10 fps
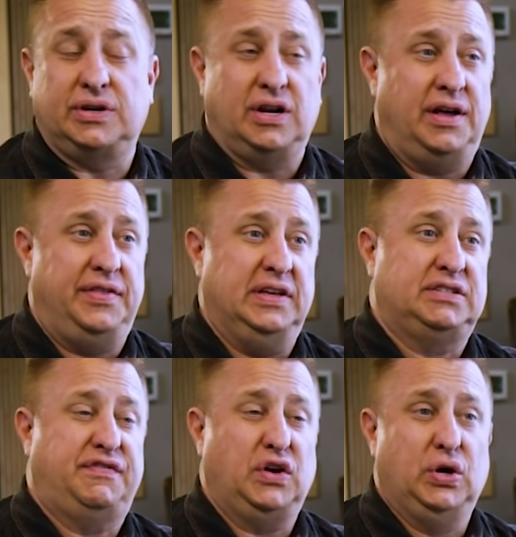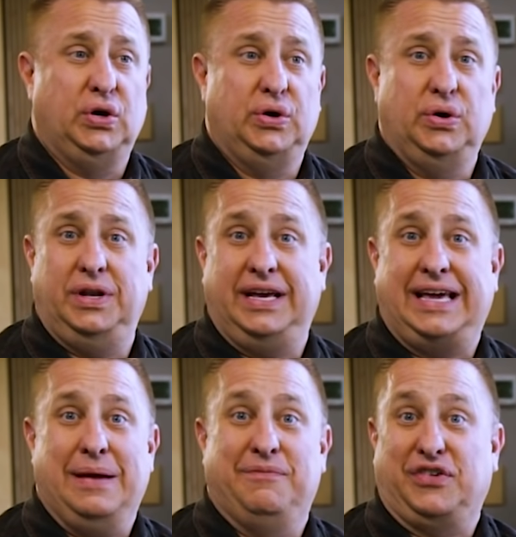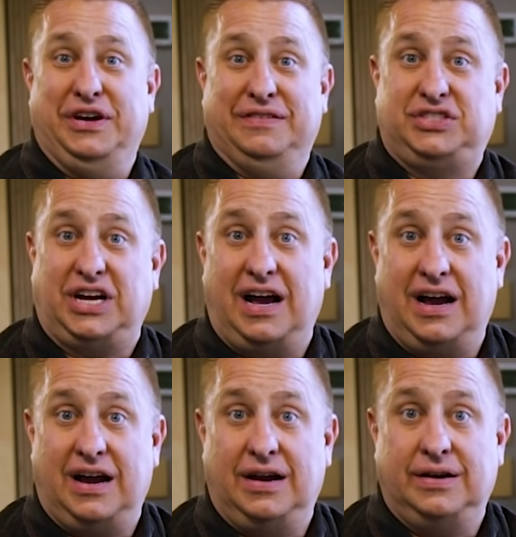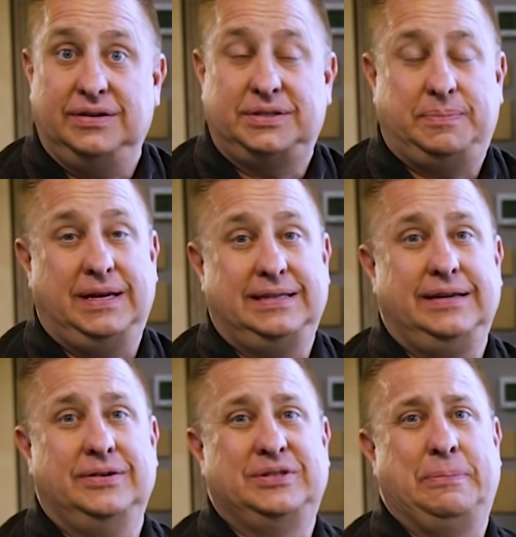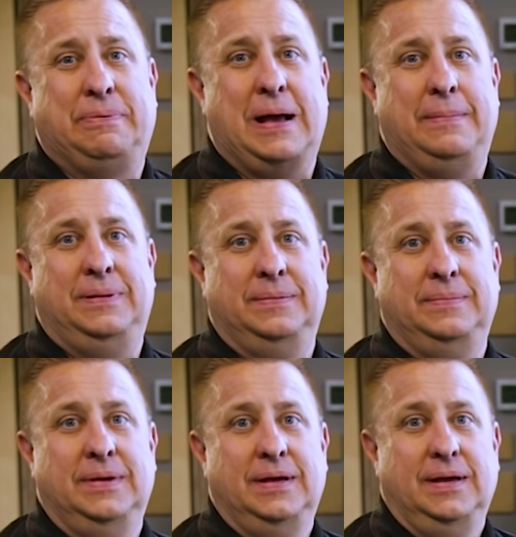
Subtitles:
Look at all this food. It came free of charge, but here's the problem.